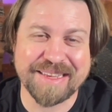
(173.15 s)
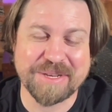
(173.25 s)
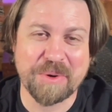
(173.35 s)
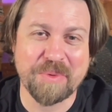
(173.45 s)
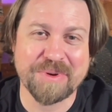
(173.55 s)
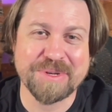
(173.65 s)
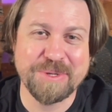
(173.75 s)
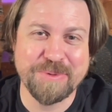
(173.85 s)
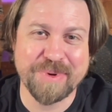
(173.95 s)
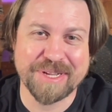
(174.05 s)
Don't worry
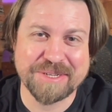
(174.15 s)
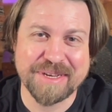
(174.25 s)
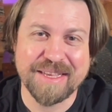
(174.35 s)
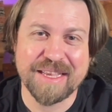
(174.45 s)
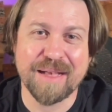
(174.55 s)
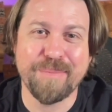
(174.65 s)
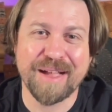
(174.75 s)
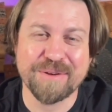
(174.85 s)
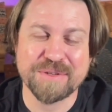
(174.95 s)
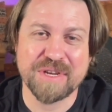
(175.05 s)
too much
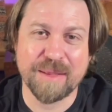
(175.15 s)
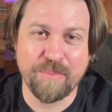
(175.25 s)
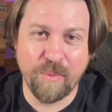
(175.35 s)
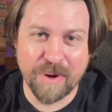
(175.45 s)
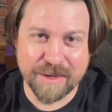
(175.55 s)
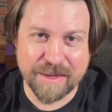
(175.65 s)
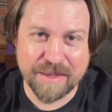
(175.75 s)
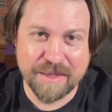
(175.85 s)
about shape 1.